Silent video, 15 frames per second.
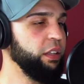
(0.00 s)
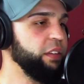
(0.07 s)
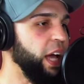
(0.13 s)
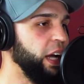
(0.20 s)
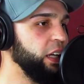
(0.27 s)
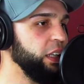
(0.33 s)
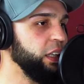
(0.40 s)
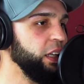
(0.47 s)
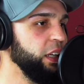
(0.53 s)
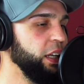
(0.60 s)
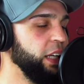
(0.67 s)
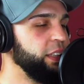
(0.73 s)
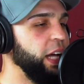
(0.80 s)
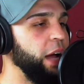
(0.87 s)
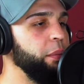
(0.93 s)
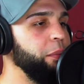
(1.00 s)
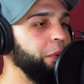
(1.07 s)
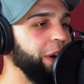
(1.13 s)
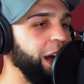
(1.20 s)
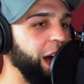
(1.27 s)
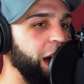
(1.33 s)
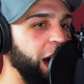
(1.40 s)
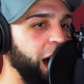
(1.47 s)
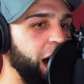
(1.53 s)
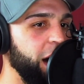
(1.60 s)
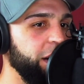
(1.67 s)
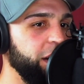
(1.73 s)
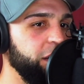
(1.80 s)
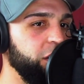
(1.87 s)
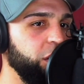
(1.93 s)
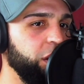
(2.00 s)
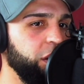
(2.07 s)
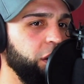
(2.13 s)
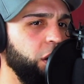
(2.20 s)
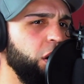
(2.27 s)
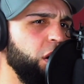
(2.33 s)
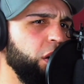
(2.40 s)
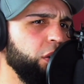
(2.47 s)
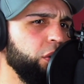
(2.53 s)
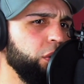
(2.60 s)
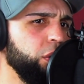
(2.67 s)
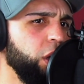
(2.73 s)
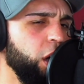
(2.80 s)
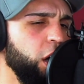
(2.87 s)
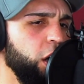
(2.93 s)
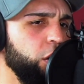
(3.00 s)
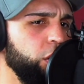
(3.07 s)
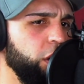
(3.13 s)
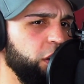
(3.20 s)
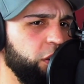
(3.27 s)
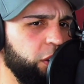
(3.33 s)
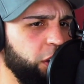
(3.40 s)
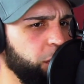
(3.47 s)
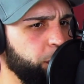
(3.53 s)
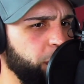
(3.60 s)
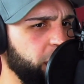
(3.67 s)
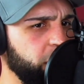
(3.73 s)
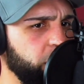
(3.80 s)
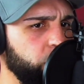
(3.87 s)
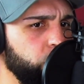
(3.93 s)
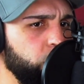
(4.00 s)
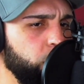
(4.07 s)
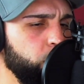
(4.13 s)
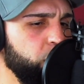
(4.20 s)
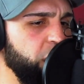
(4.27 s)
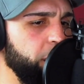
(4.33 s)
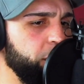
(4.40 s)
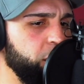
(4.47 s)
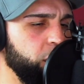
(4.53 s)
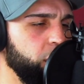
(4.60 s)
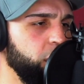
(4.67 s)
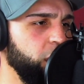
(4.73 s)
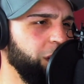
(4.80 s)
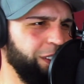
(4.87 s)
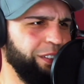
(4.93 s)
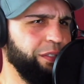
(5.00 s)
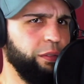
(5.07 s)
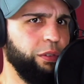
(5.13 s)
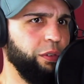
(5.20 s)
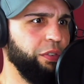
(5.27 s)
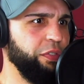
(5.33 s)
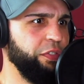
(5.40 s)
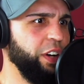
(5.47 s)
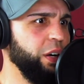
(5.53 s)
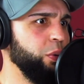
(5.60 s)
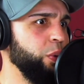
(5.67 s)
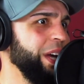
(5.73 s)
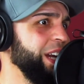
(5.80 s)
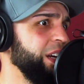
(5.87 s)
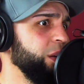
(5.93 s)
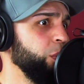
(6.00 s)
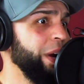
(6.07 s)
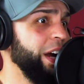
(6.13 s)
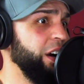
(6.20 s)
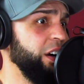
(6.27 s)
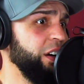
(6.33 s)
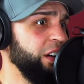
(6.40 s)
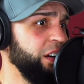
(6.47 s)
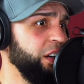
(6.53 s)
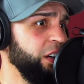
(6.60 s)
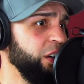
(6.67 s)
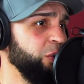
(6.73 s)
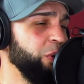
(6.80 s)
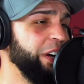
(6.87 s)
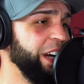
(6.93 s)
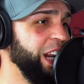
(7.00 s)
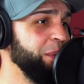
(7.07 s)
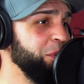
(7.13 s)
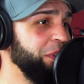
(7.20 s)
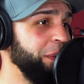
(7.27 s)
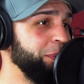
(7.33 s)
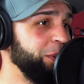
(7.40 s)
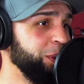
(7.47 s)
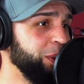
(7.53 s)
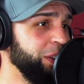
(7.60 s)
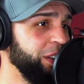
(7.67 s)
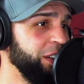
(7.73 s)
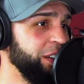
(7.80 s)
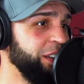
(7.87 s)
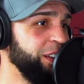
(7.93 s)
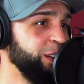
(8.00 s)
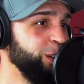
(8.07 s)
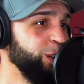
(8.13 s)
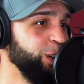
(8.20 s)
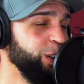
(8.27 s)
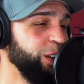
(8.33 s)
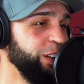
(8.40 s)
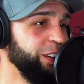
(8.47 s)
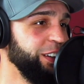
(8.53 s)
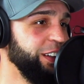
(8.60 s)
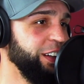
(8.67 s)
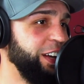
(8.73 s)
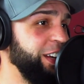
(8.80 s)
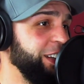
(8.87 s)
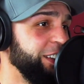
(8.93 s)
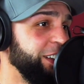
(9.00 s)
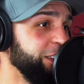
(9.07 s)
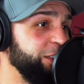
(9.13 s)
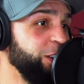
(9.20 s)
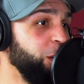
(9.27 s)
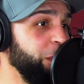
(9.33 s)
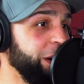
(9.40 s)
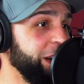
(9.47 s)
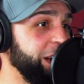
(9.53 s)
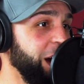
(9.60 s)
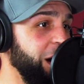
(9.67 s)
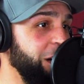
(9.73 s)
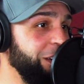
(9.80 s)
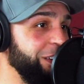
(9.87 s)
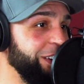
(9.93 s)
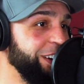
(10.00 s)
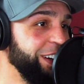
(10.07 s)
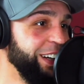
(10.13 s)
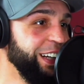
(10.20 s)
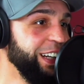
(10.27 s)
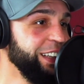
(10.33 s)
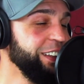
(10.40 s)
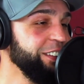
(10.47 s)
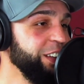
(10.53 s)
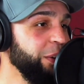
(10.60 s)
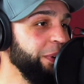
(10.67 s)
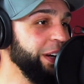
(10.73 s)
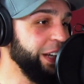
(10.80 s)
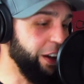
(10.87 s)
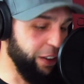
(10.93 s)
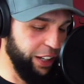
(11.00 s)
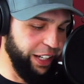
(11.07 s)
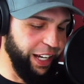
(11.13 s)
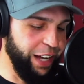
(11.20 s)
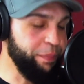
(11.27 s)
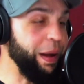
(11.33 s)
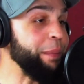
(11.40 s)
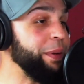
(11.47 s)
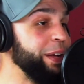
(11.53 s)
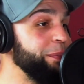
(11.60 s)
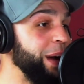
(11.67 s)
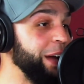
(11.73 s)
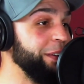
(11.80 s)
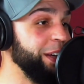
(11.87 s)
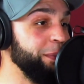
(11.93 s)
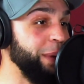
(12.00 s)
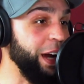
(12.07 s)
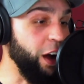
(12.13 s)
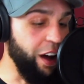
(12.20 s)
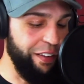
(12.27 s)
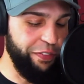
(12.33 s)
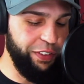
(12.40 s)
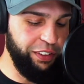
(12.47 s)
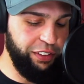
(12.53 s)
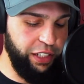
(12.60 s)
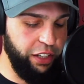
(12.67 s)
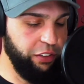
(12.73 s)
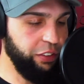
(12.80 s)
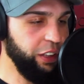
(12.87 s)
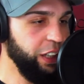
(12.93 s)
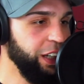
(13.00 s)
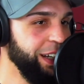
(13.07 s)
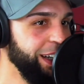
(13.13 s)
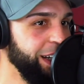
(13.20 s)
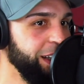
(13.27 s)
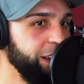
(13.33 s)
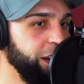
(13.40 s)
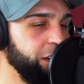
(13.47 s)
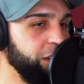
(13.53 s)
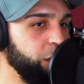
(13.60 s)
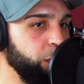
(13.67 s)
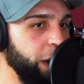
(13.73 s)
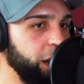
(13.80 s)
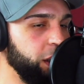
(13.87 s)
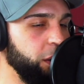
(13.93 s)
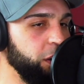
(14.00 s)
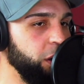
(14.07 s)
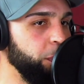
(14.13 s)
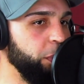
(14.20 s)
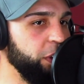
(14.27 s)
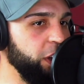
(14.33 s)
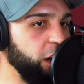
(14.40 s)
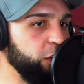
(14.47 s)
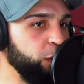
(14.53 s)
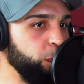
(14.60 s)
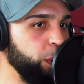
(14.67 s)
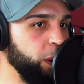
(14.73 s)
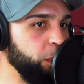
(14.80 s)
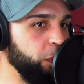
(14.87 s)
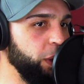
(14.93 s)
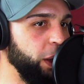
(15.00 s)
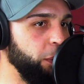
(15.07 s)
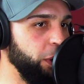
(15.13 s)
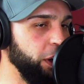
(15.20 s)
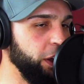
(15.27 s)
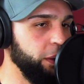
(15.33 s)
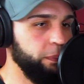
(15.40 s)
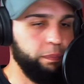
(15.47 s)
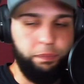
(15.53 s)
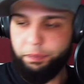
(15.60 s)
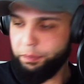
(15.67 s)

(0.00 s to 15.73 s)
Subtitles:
Exactly. Like, I remember when I hired to tell you, oh, there's places you could move up to. Fuck, when? Where? Where can I move up to? There's nowhere to go. There's nowhere to go. Look, in my office, there's the production people that work.